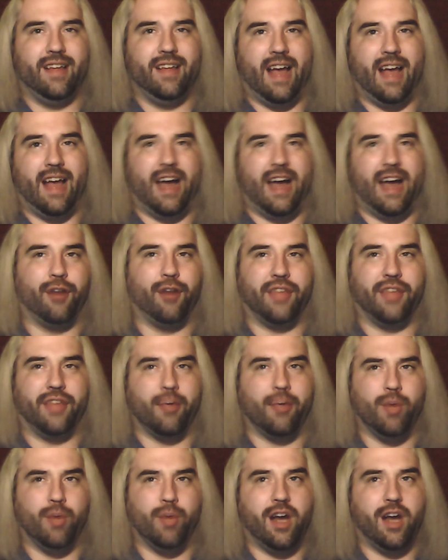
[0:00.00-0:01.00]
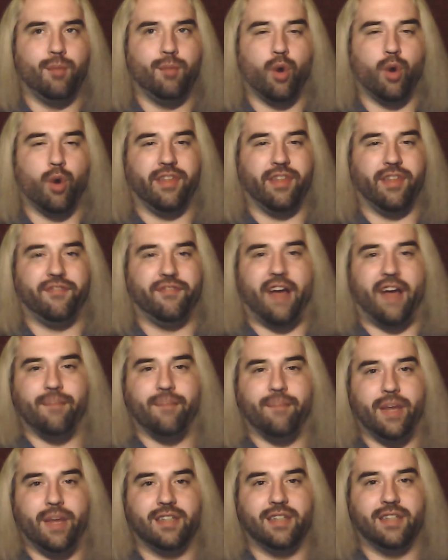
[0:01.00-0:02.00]
I don't think it went on more than 5
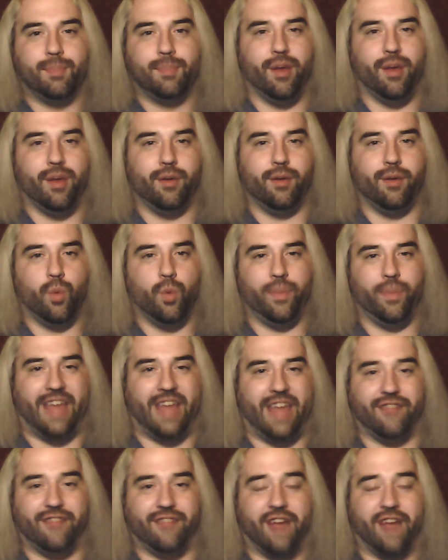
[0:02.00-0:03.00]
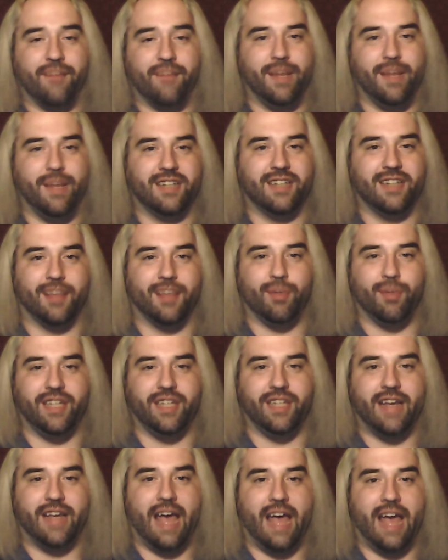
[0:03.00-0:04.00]
minutes, but that 5 minutes that we
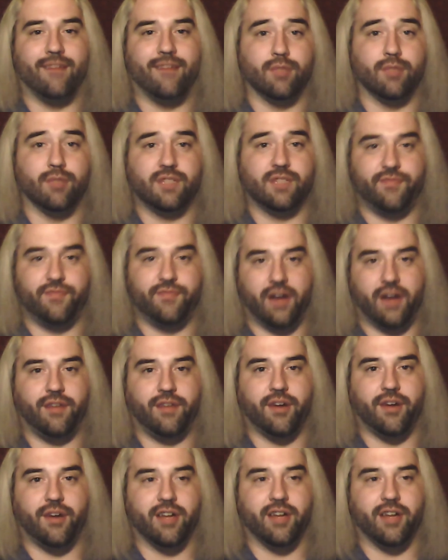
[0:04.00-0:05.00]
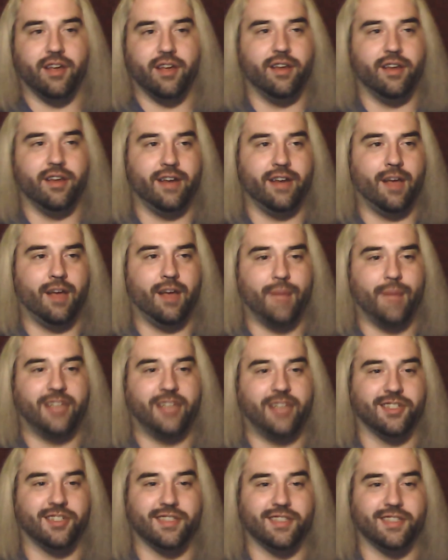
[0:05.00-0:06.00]
did have was very, very good, and I'm
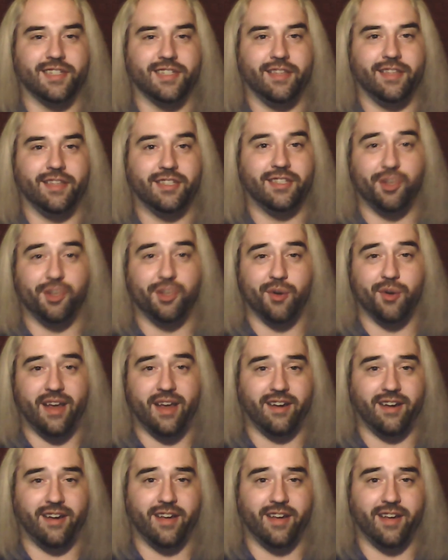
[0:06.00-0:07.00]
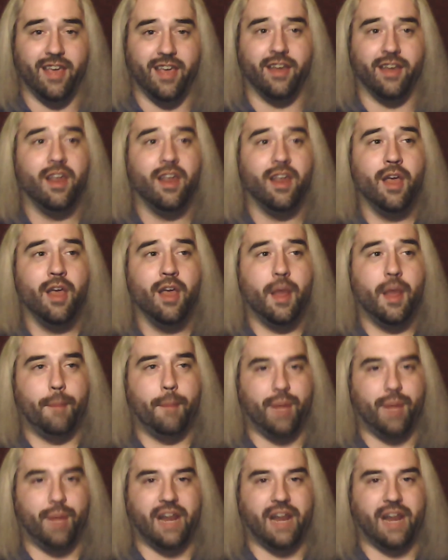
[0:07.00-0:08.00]
anxious to see these two go at it again.
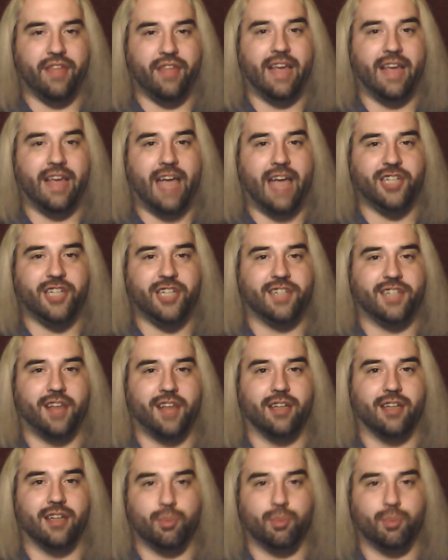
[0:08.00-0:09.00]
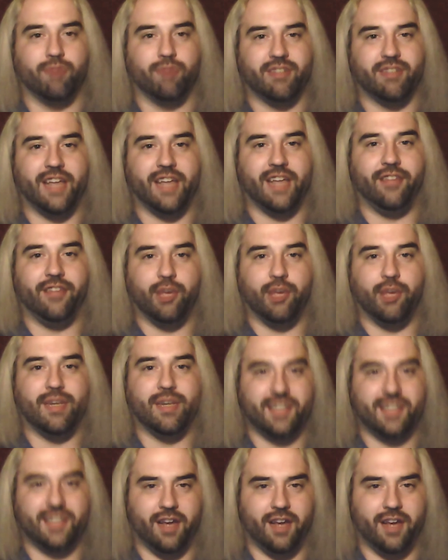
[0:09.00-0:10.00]
But I think AJ Styles will retain the
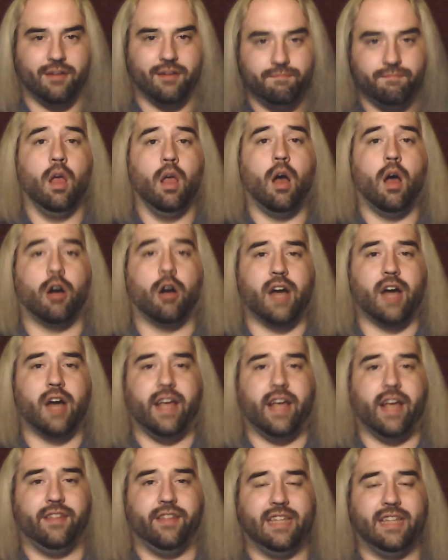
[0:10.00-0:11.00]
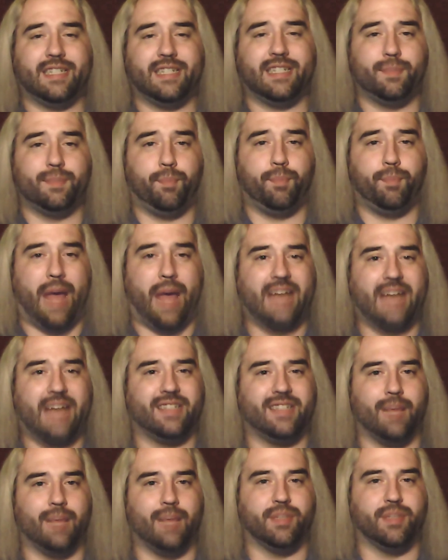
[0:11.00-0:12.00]
U.S. title. All right, this
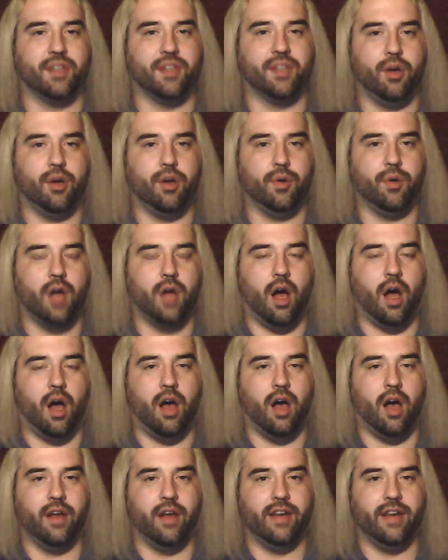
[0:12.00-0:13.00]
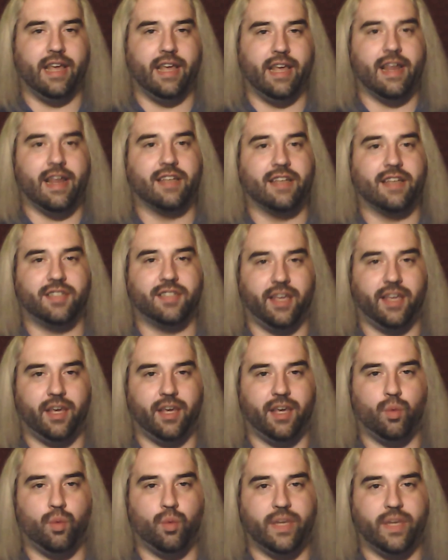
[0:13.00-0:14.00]
past episode on
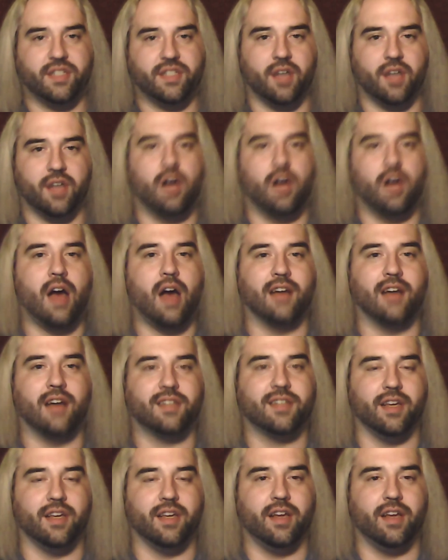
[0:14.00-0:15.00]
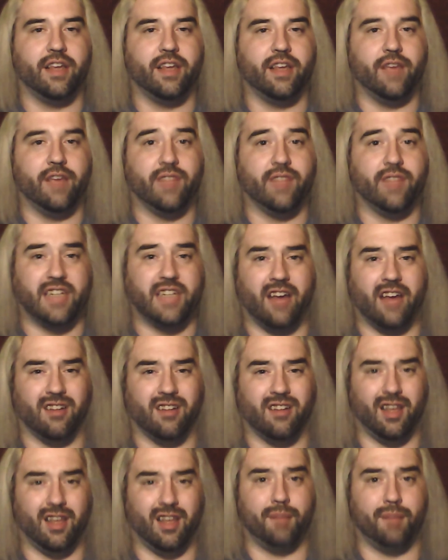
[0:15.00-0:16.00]
NXT, we saw Asuka give the
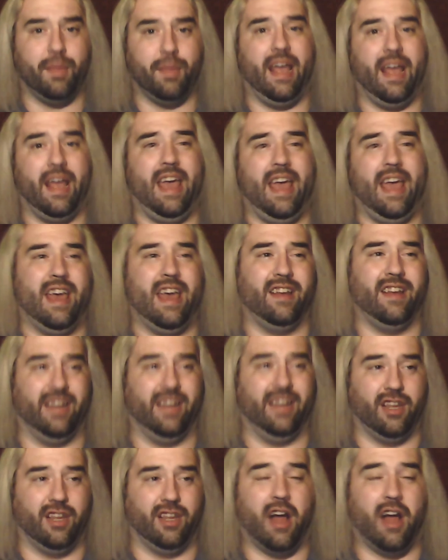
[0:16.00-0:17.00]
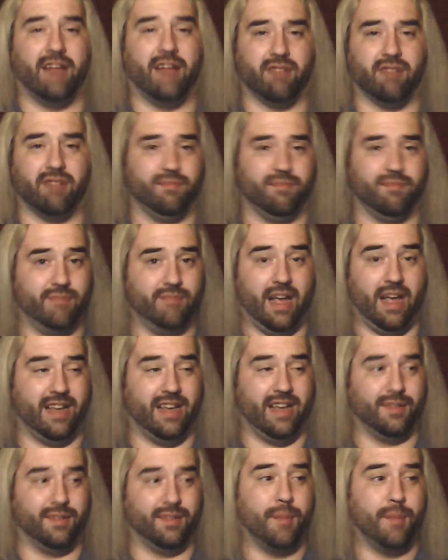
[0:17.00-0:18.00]
title up, and
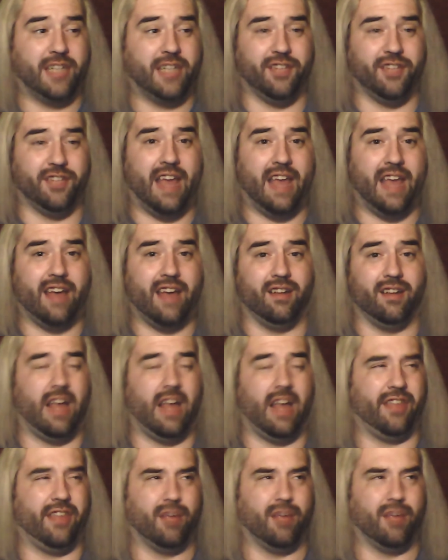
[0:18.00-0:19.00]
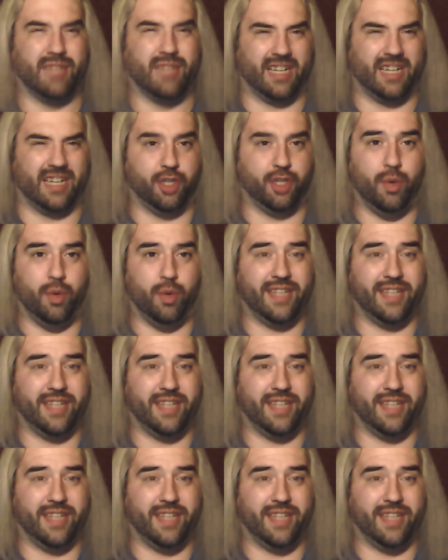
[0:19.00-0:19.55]
I mentioned that, I think it was like 2 weeks